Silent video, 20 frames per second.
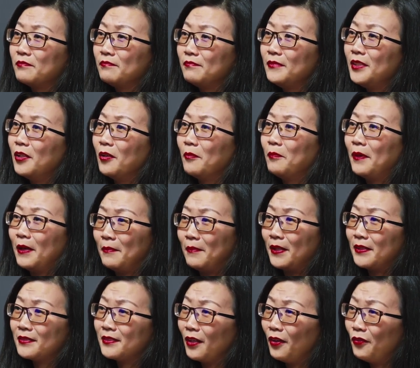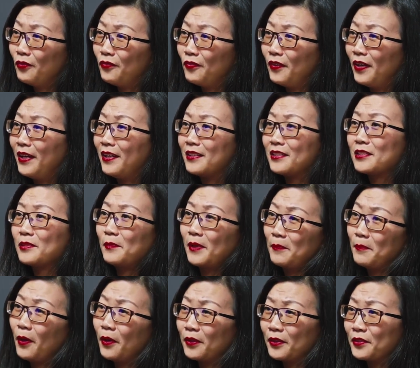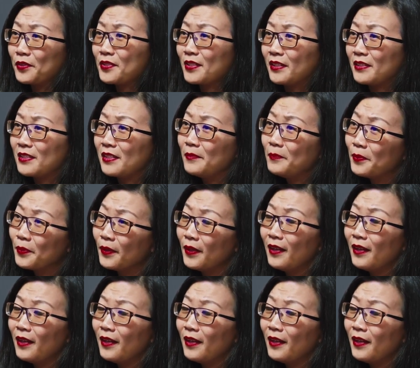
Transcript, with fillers: you know, by myself and my partner Sandip.